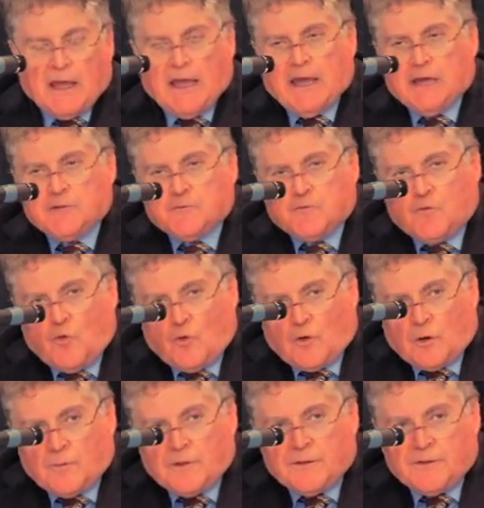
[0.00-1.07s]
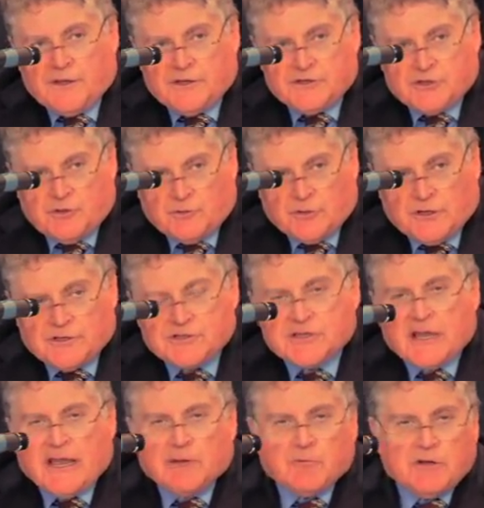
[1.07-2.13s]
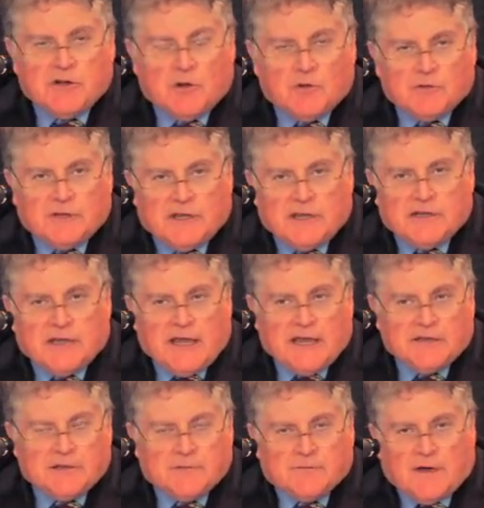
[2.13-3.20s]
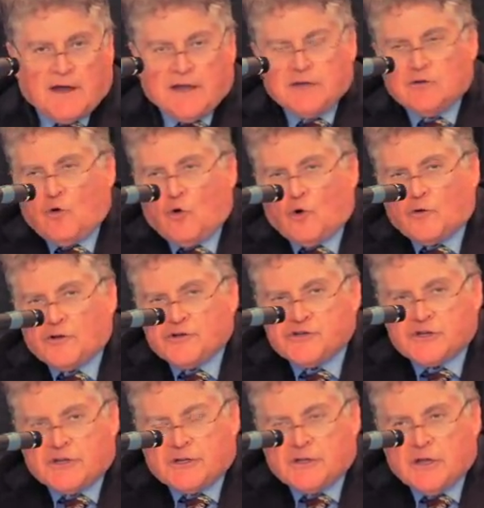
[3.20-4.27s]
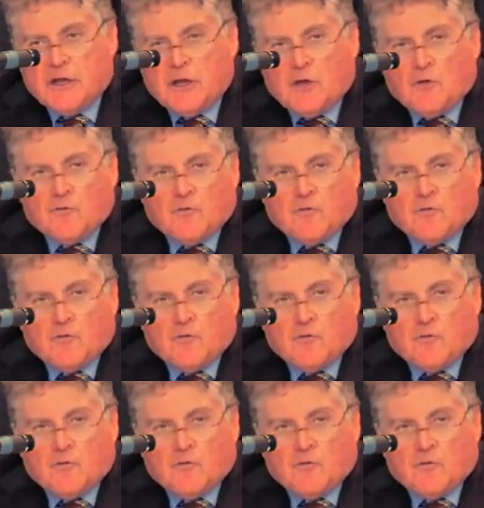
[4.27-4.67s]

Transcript: and form these units, and we don't need a divine origin